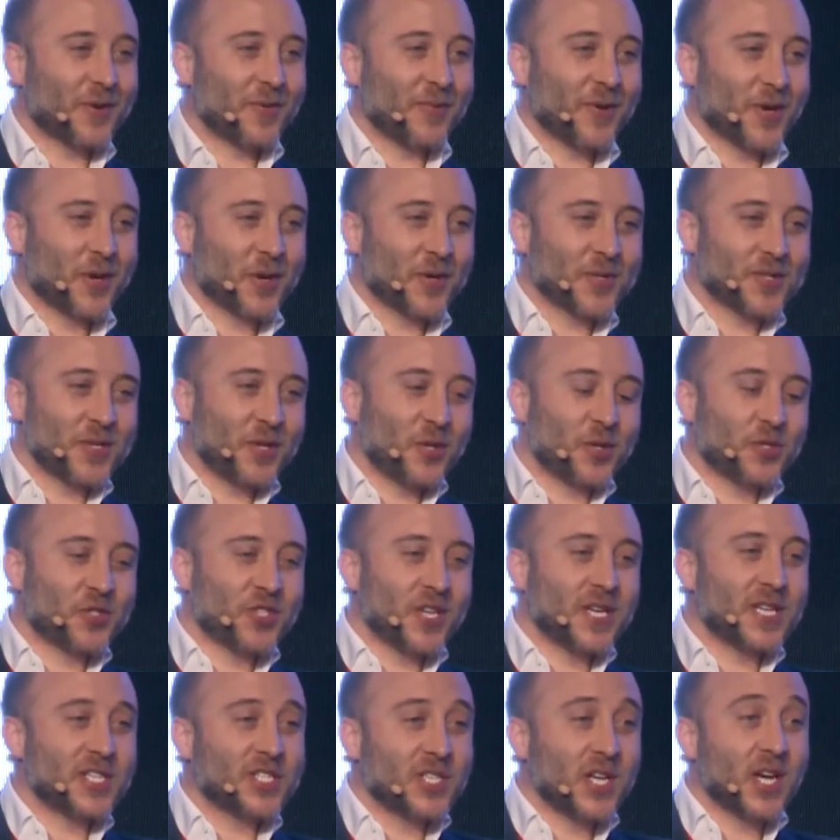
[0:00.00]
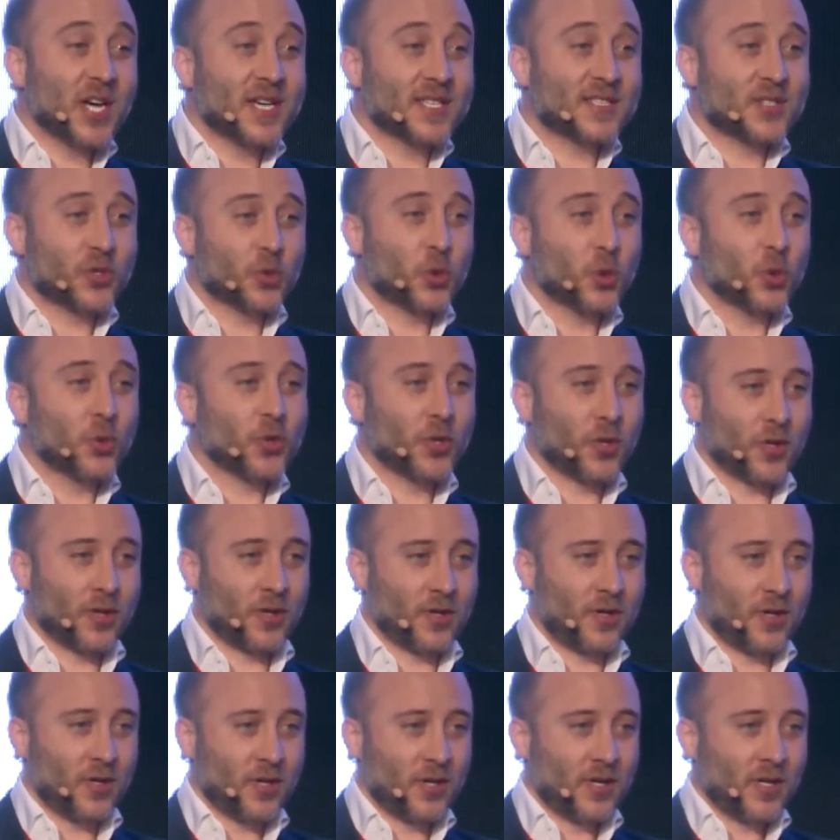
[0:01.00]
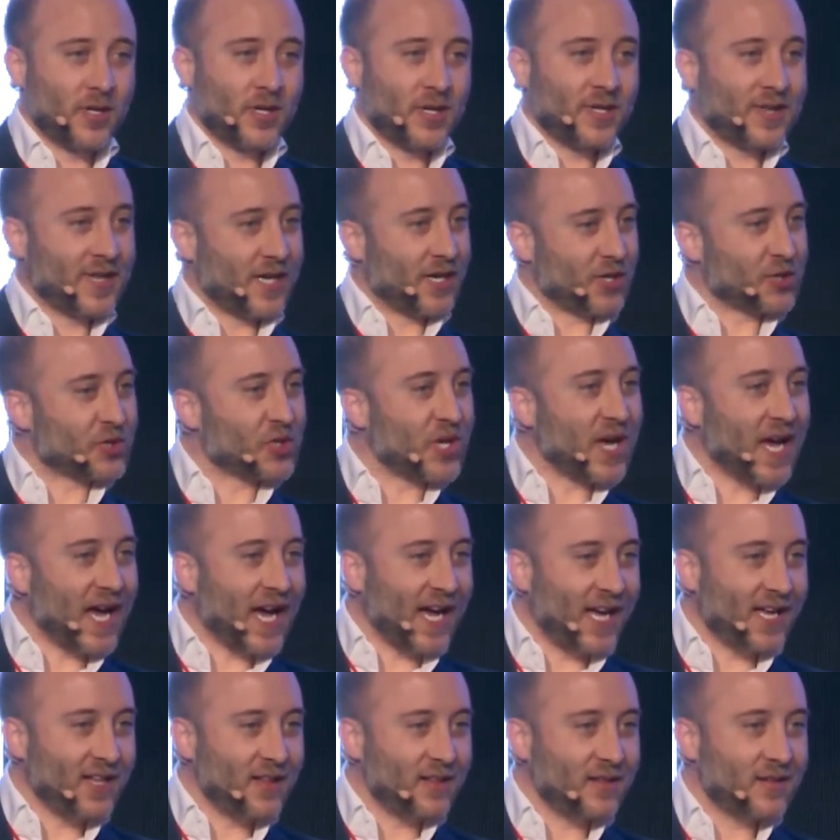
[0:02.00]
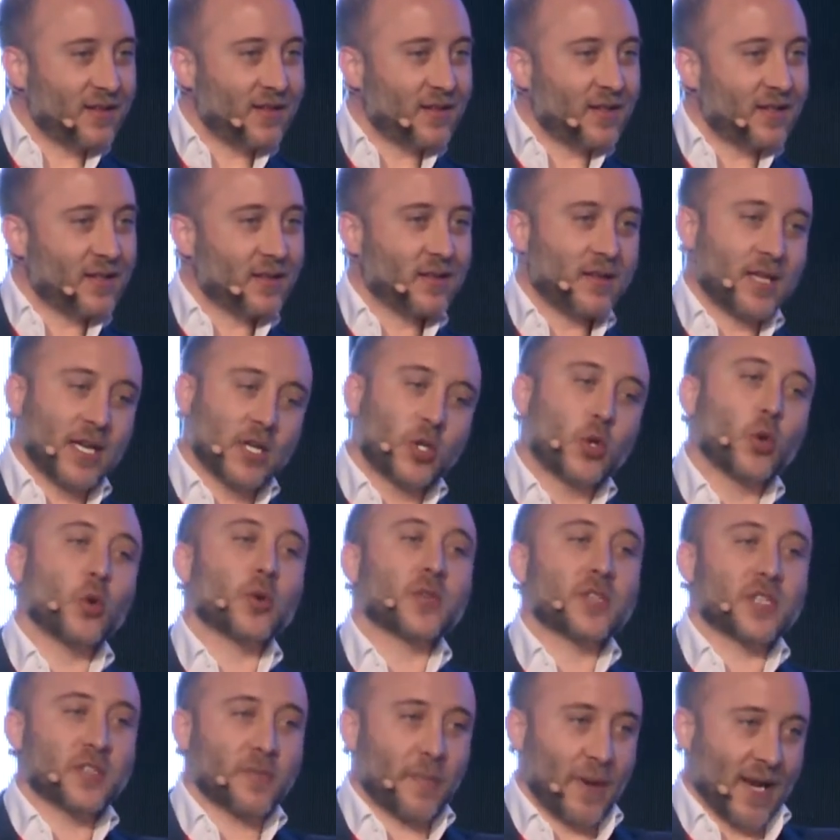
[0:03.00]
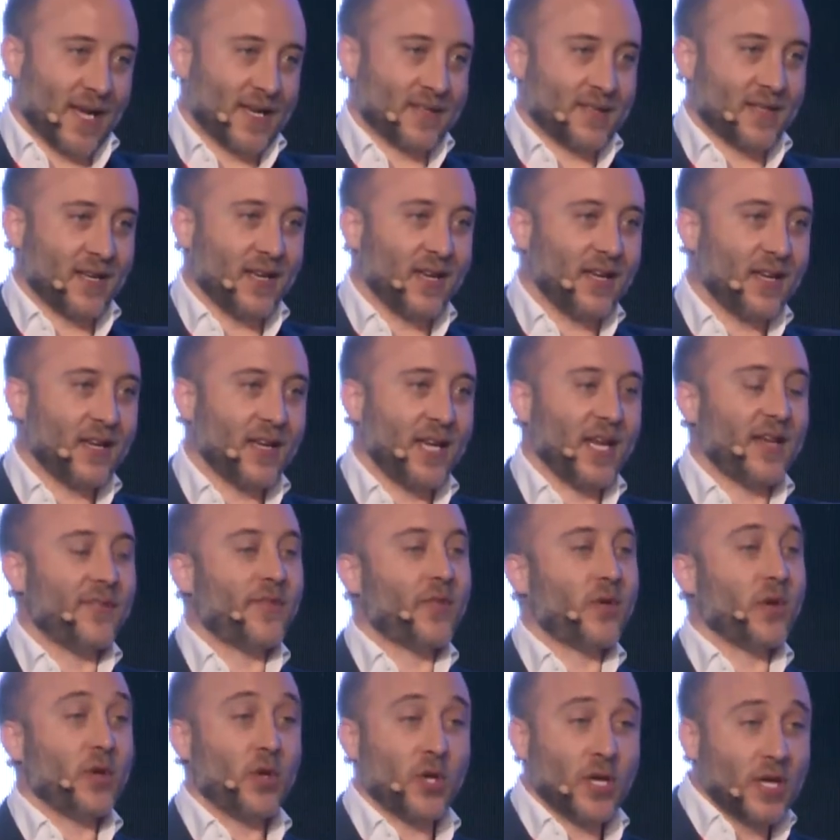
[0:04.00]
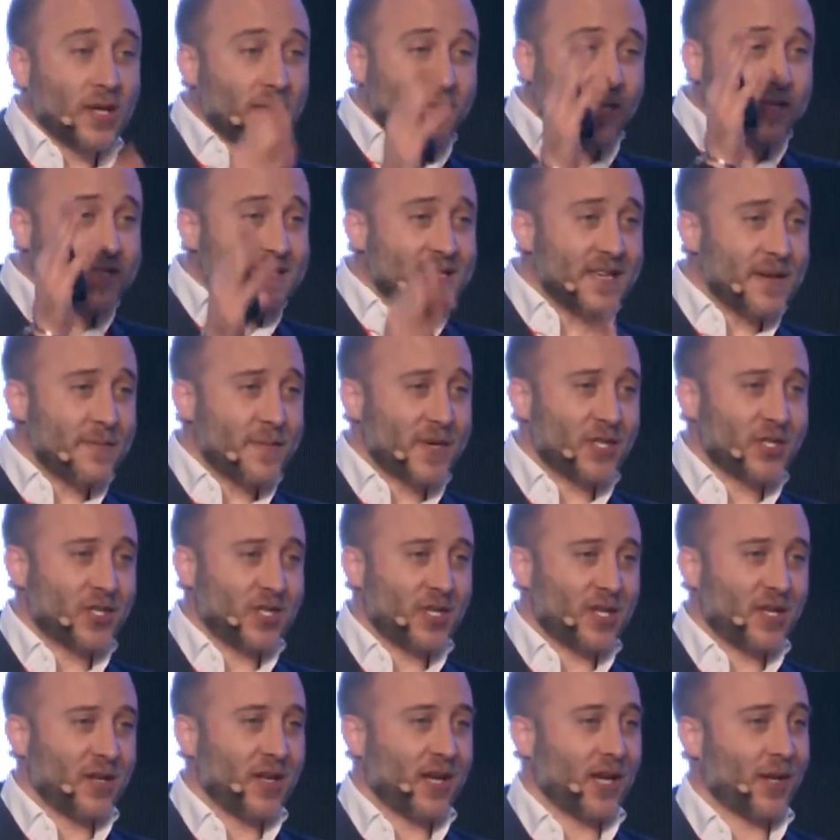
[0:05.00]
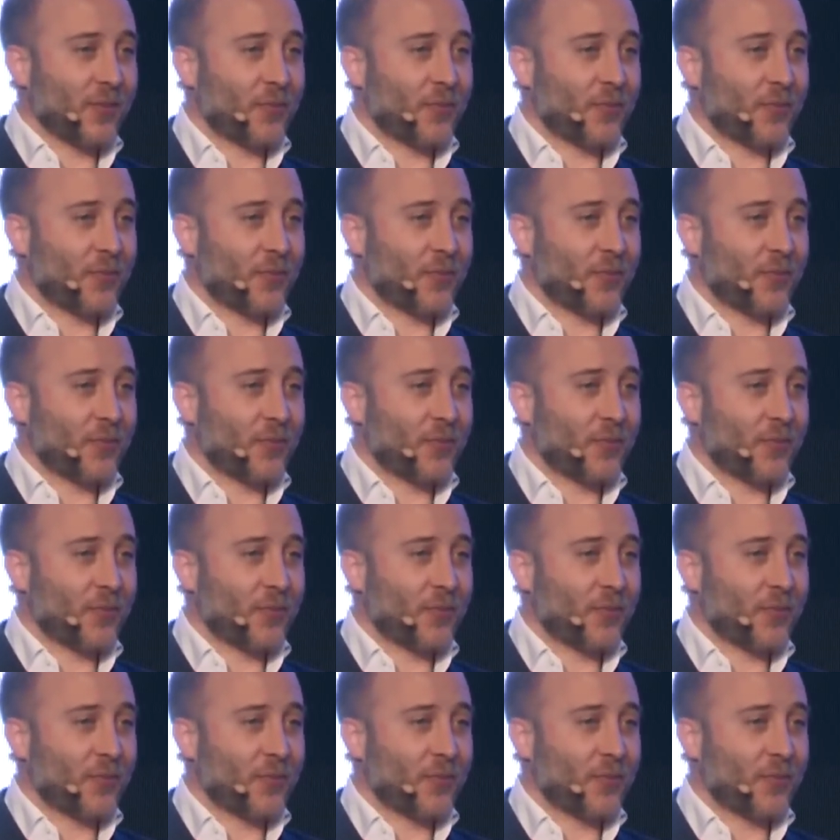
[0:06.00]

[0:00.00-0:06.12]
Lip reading: because you change the extruder. There's the head that uses plastic. The same machine can